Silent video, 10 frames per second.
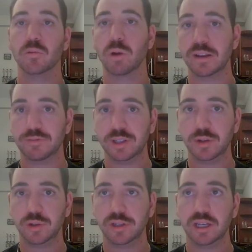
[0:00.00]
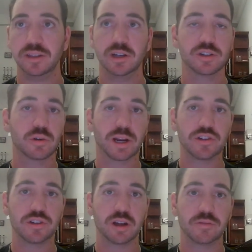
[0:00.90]
Right field, there's a
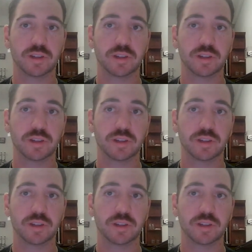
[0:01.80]
question of